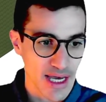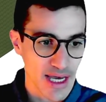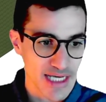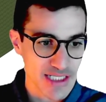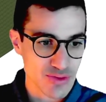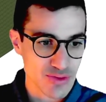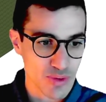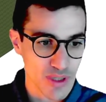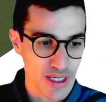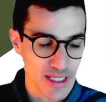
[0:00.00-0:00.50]

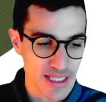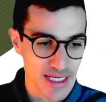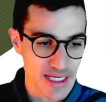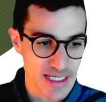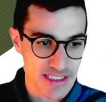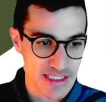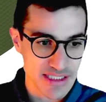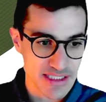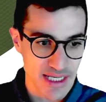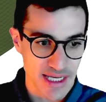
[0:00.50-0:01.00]
as well
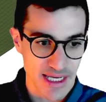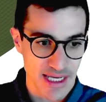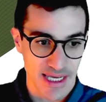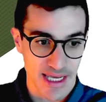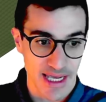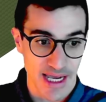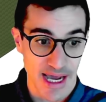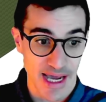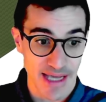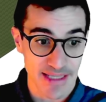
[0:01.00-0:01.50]
as
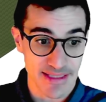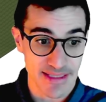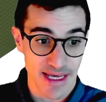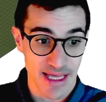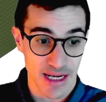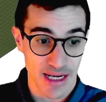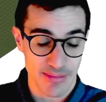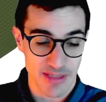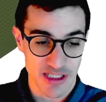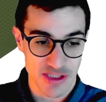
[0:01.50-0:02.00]
uh, hide
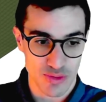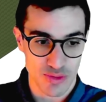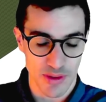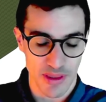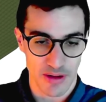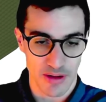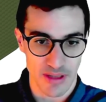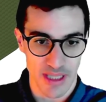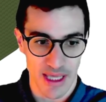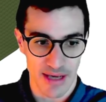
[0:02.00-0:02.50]
elements
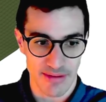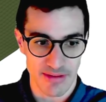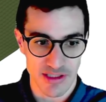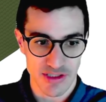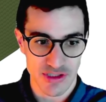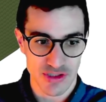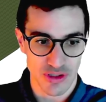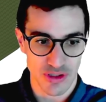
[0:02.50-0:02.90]
without levels.